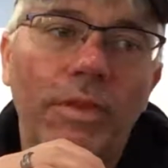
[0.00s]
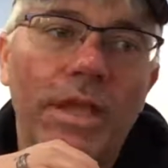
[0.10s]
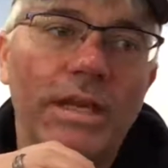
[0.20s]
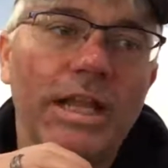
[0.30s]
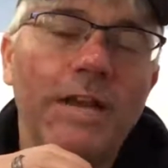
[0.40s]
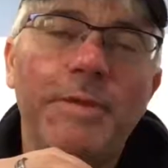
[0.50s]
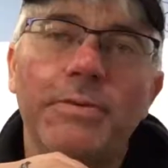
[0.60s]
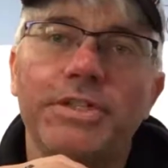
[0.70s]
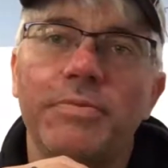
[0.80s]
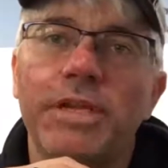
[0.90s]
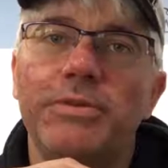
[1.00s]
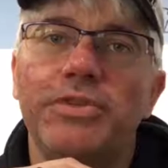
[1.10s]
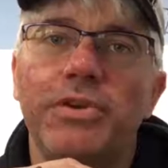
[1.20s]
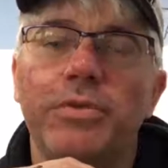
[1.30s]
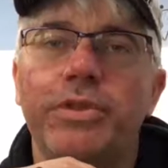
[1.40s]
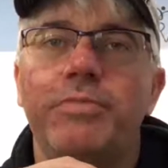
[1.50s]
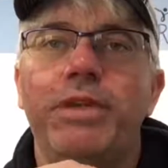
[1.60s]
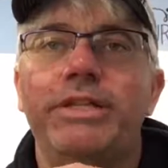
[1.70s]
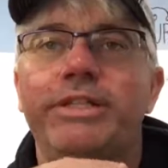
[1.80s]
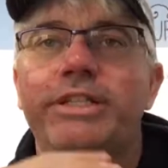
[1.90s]
And a lot of people sometimes struggle with it
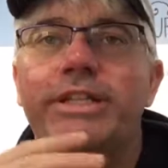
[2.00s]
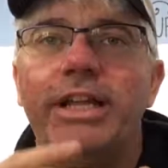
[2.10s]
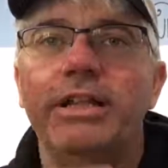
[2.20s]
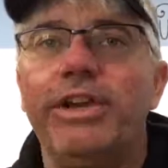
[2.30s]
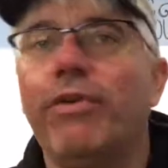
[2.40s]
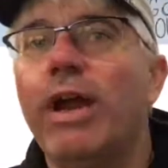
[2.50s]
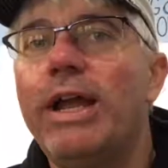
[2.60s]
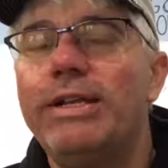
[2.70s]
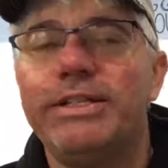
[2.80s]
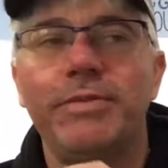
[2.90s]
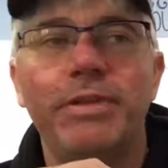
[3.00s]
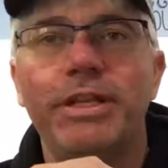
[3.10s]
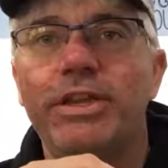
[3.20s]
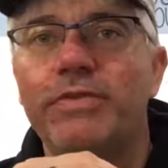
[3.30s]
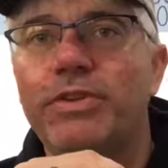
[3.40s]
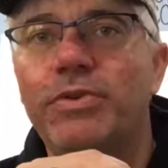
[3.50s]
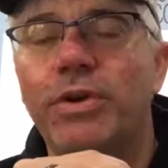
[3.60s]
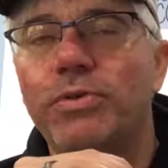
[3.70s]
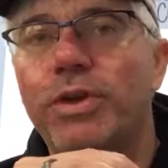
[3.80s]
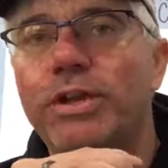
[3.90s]
because it's a daily grind. It's something that you have to do
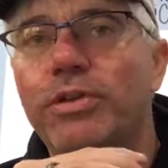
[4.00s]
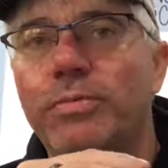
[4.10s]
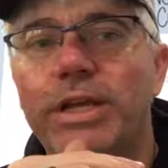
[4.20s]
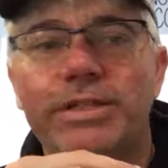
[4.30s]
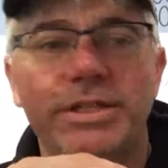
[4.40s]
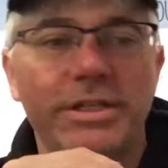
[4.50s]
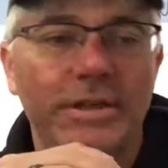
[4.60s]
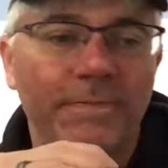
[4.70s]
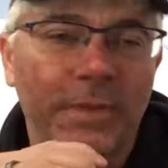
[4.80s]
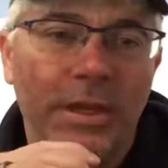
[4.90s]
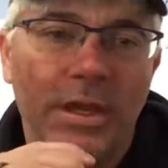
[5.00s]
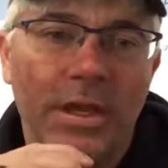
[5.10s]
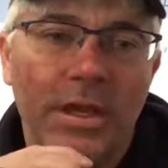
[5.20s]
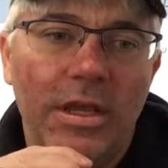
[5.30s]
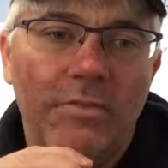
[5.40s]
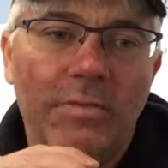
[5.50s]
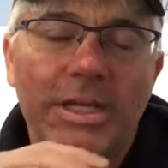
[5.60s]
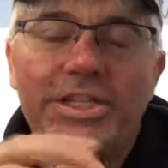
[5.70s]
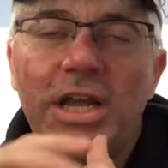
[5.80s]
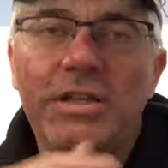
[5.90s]
on a regular basis. But
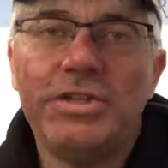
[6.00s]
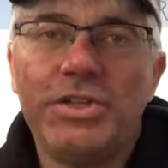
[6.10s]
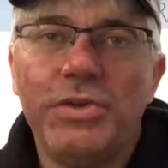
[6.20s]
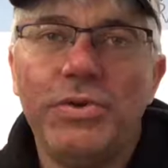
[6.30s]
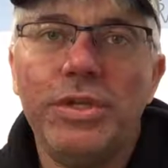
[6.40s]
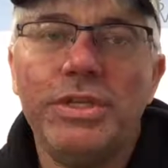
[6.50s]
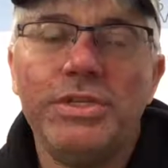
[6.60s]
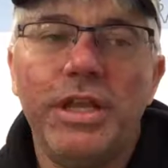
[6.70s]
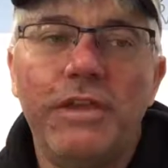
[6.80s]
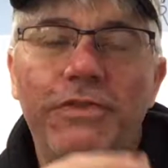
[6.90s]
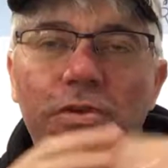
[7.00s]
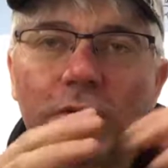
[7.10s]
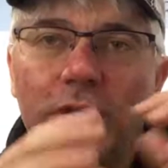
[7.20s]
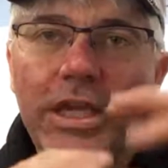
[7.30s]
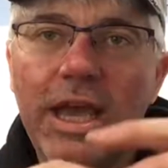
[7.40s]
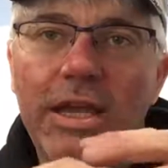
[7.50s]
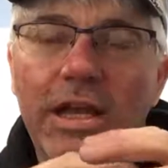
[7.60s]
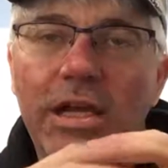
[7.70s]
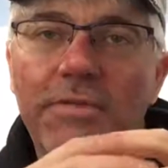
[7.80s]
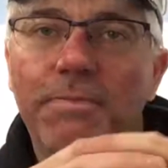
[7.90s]
my challenge to you is if you look
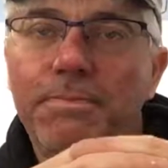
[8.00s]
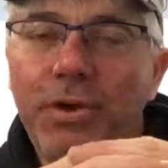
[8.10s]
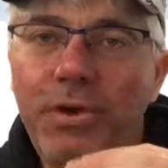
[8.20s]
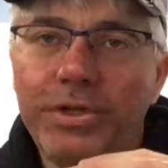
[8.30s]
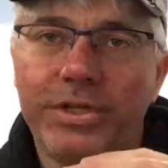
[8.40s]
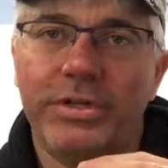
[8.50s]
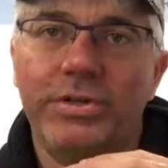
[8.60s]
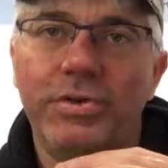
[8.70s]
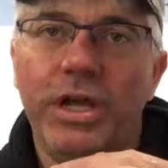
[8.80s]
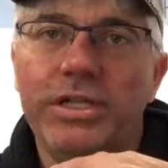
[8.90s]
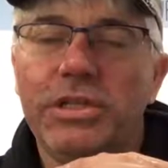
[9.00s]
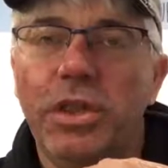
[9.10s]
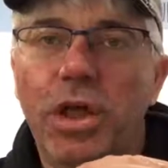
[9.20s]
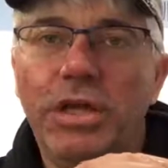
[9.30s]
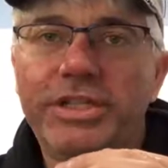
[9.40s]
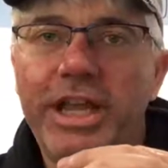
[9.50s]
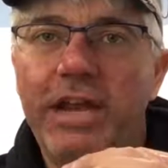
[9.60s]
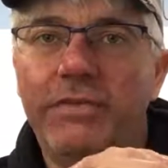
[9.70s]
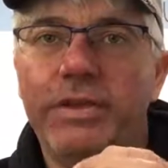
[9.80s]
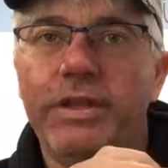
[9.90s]
at a person who has lost
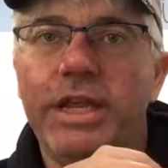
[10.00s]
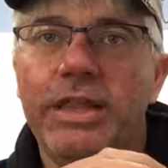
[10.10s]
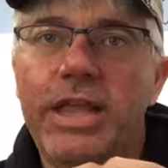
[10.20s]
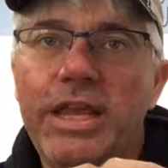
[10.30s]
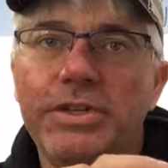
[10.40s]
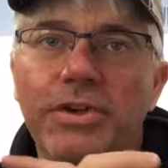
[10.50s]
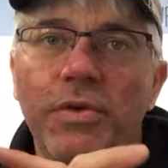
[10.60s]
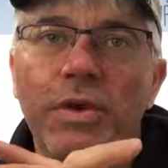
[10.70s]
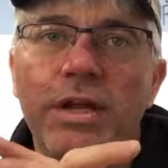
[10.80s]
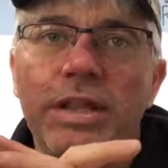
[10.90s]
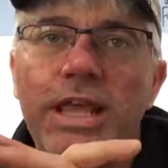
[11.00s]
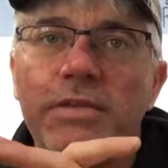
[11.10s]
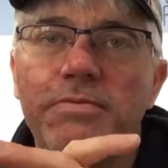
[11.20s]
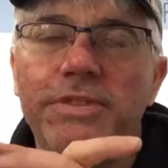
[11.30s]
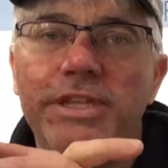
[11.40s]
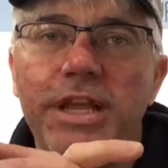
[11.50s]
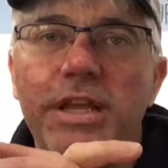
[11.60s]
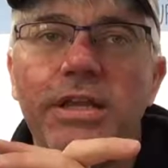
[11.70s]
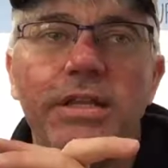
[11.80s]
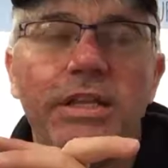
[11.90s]
everything and they can turn around and they can
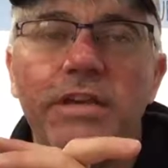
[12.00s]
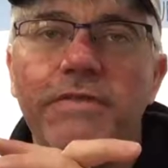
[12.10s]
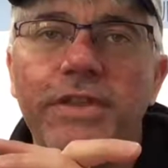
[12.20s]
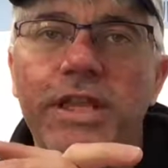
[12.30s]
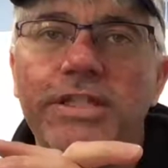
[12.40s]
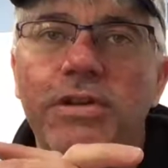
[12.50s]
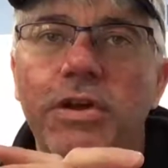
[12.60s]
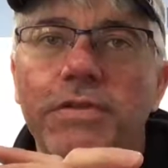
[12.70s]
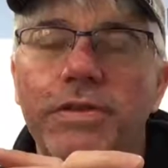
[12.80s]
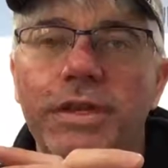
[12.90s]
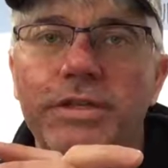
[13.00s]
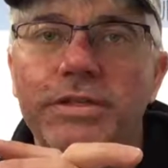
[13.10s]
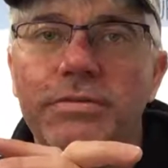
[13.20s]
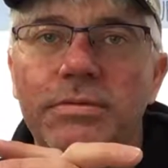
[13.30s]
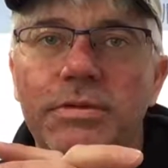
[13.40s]
say, give thanks in all things.